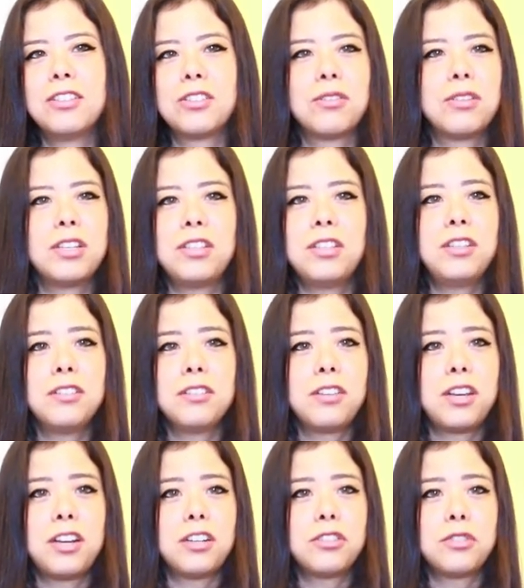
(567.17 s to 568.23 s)
So he didn't
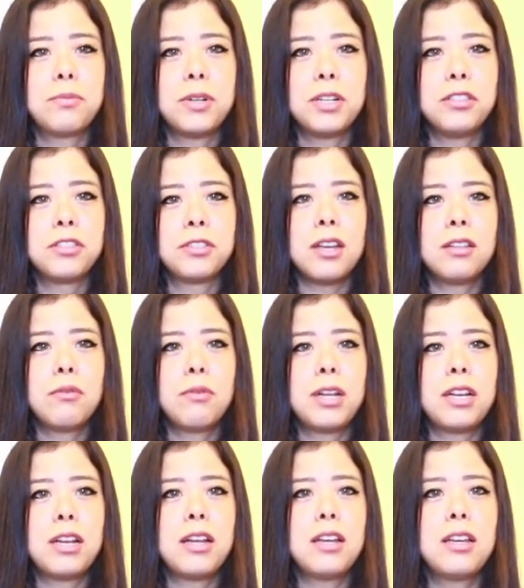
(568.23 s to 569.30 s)
care too much. And
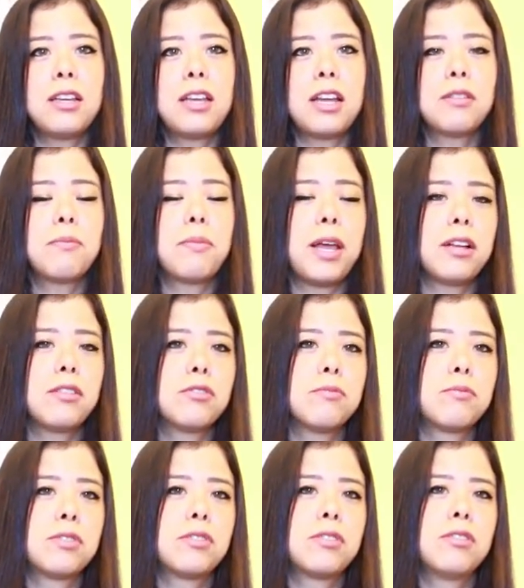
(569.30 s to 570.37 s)
when I get back to
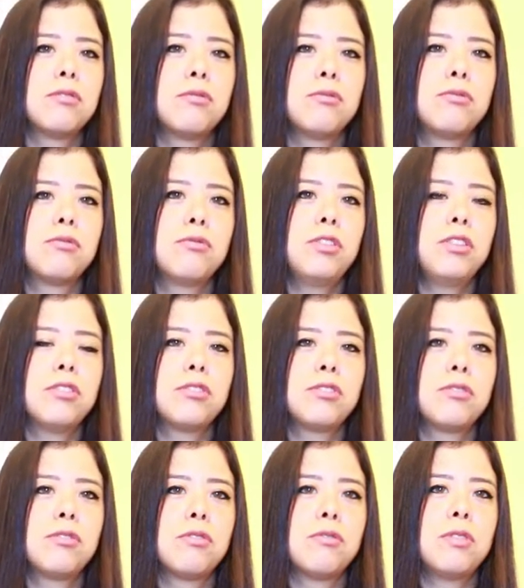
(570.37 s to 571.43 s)
Brazil two years
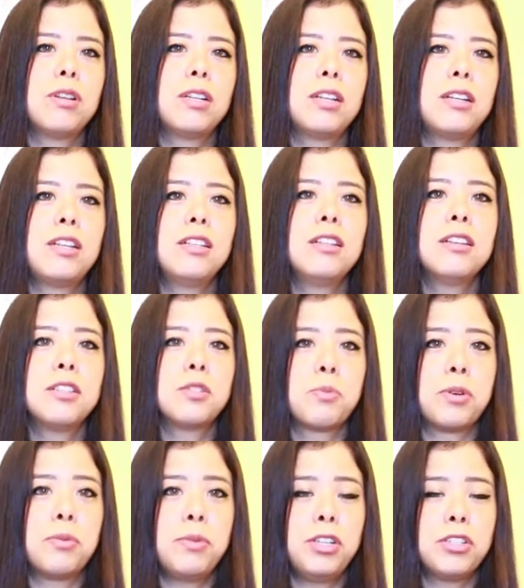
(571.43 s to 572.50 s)
ago and I needed his
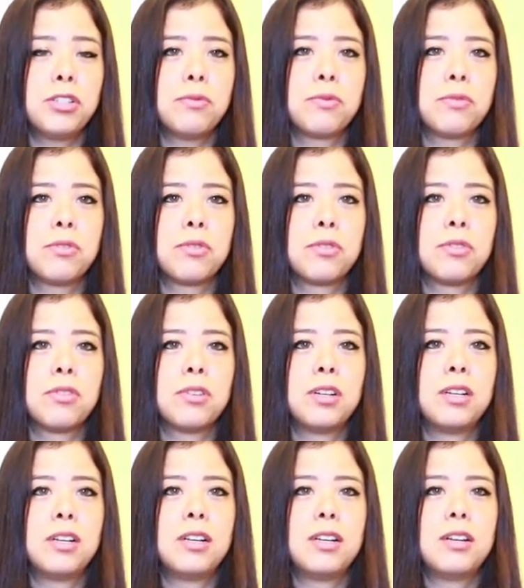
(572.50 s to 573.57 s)
permission for
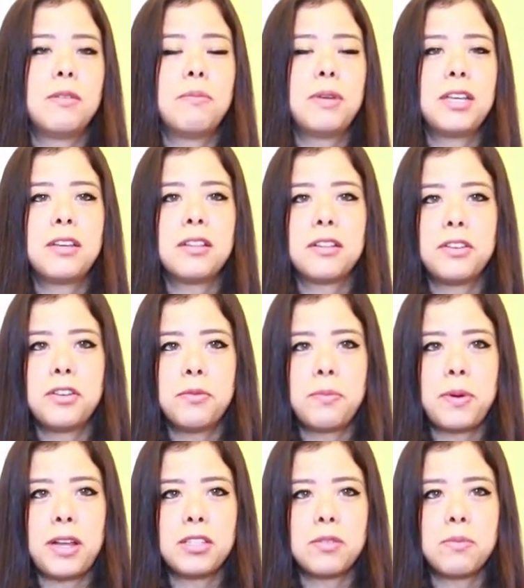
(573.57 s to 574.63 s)
making a new
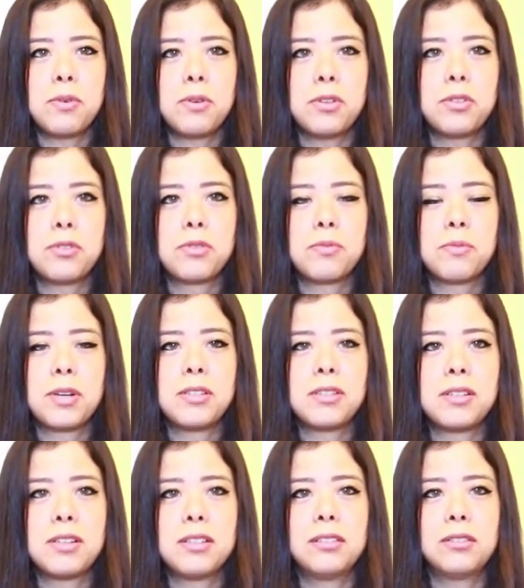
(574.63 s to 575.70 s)
passport to my
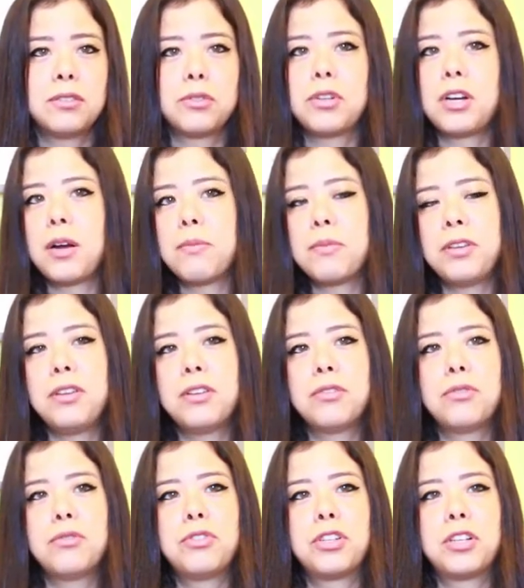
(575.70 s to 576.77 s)
son to come here
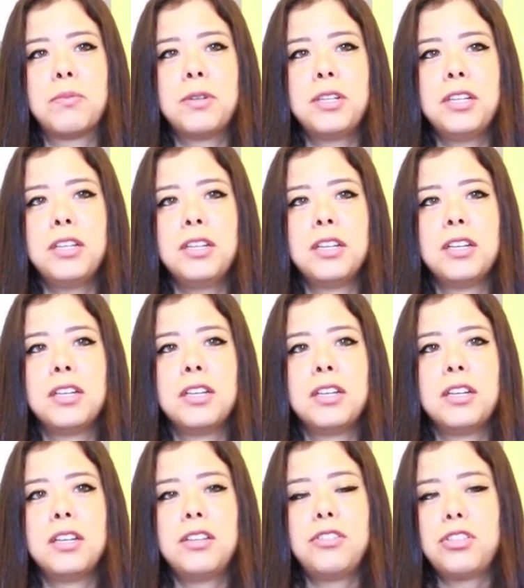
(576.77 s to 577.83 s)
to Germany,
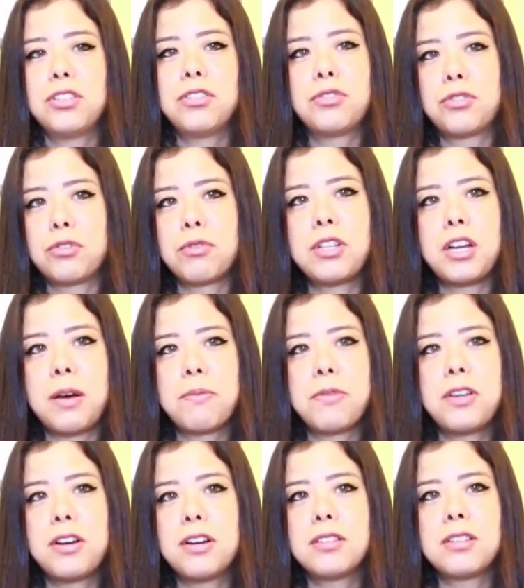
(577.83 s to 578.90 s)
he just showed
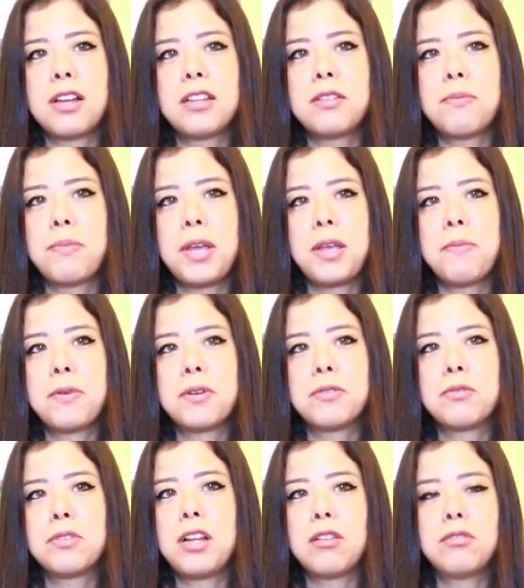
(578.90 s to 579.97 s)
up there, signed the
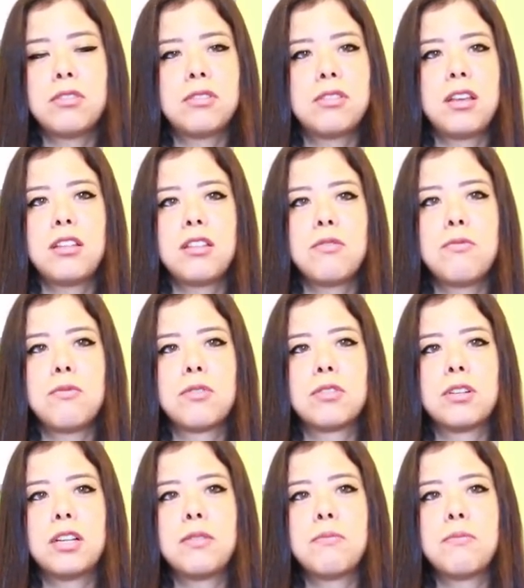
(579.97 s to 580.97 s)
papers without saying a word.